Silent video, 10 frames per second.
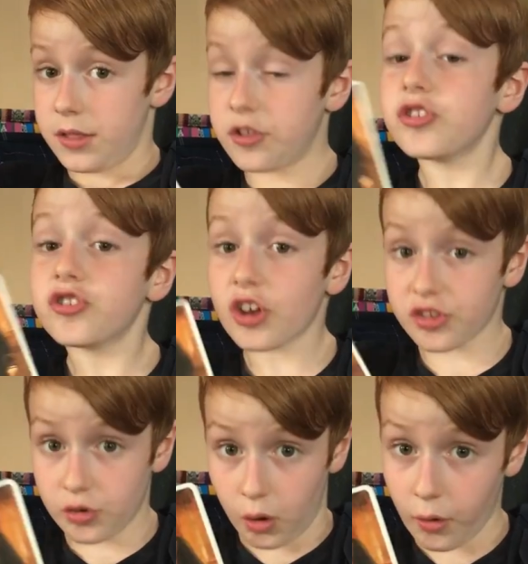This is
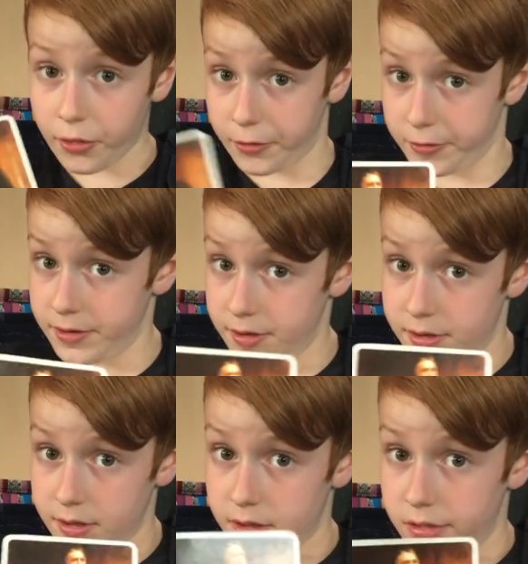Chester Arthur,
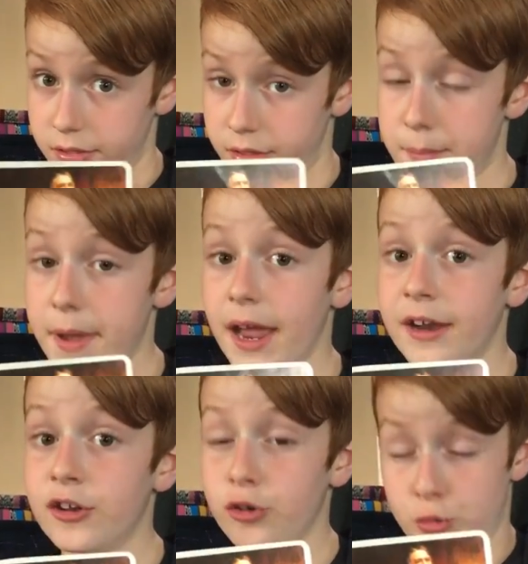the
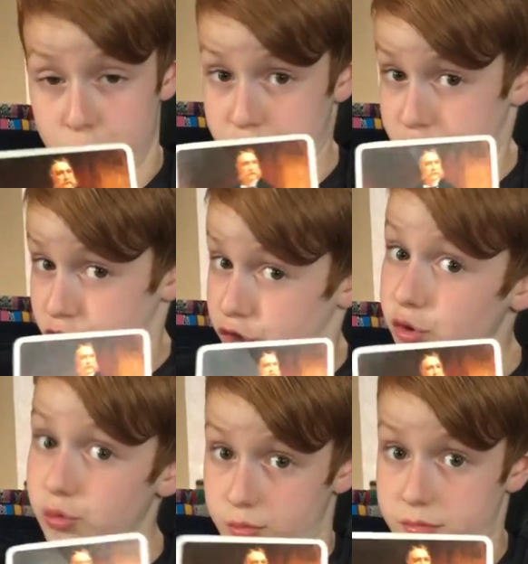man who
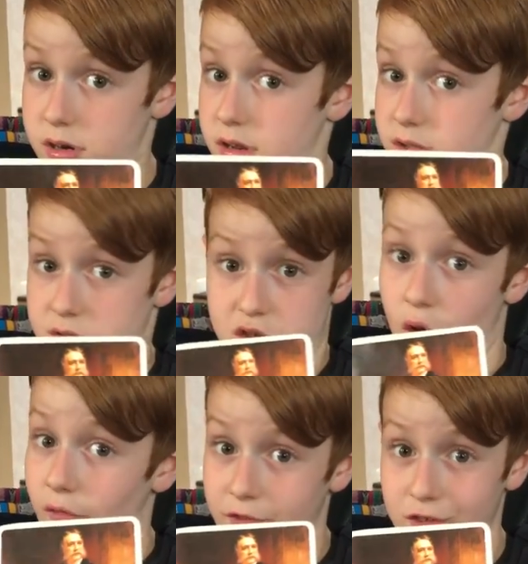assumed the
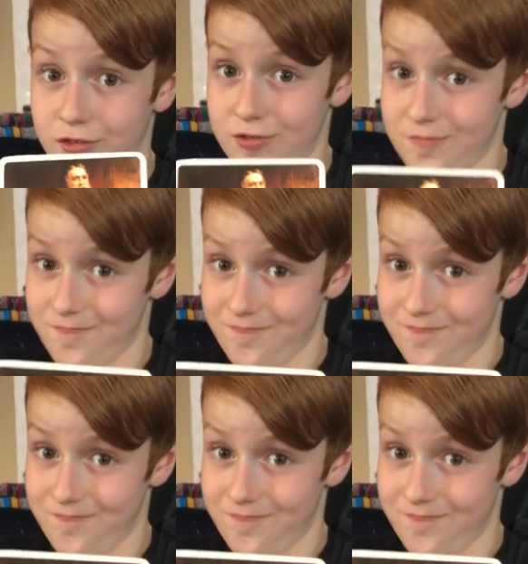office.